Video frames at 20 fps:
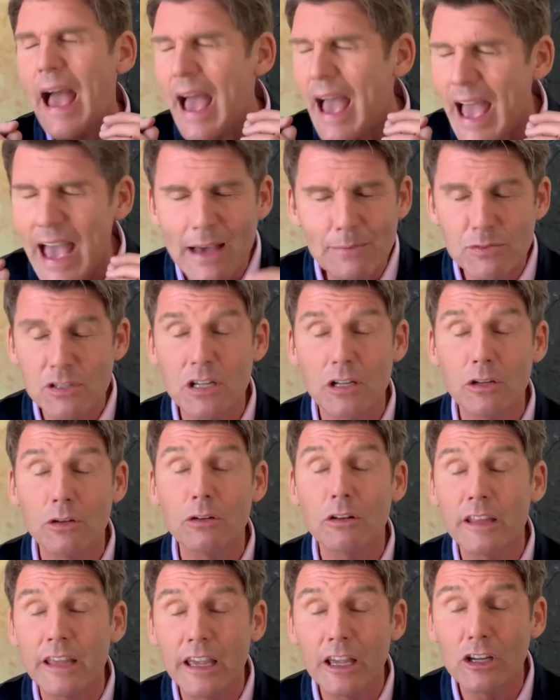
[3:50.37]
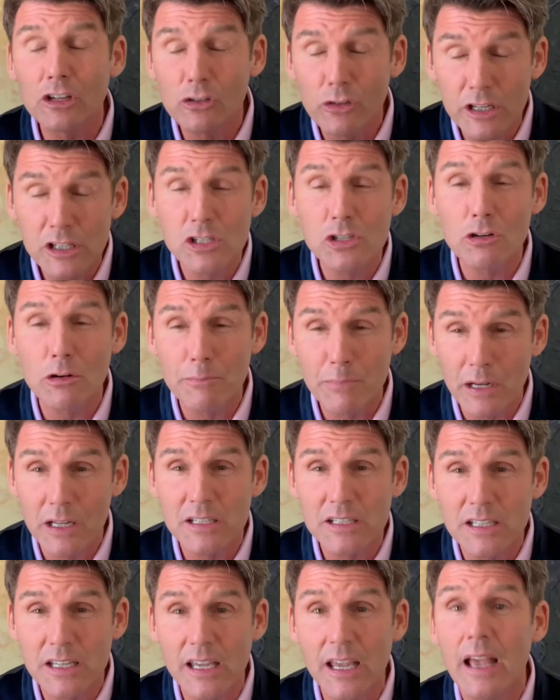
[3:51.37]
absolutely increase your
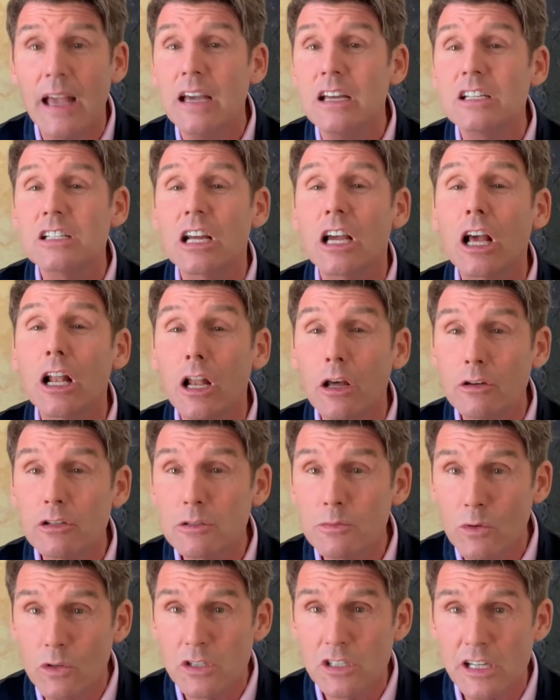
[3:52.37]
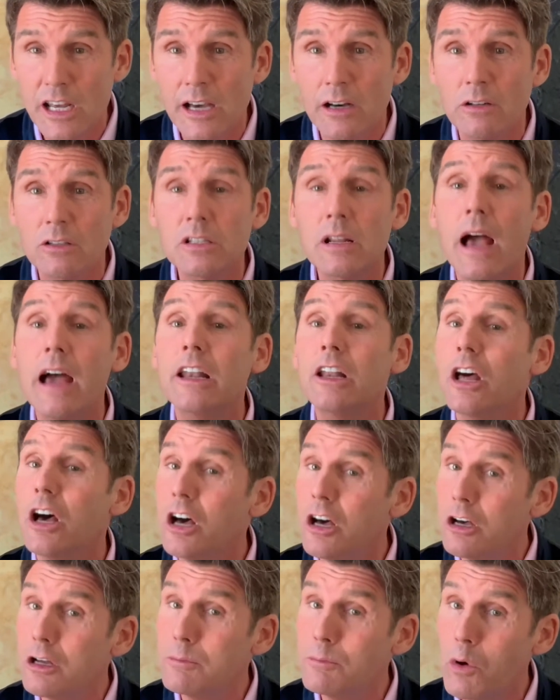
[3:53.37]
ability to close more sales and
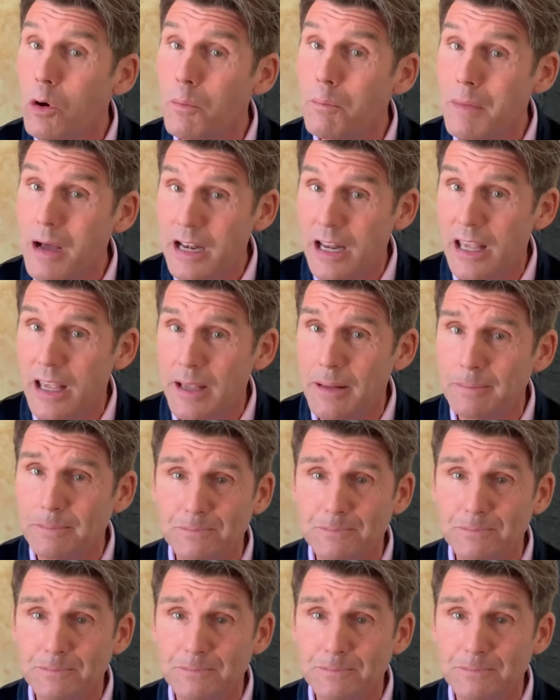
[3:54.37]
earn more money.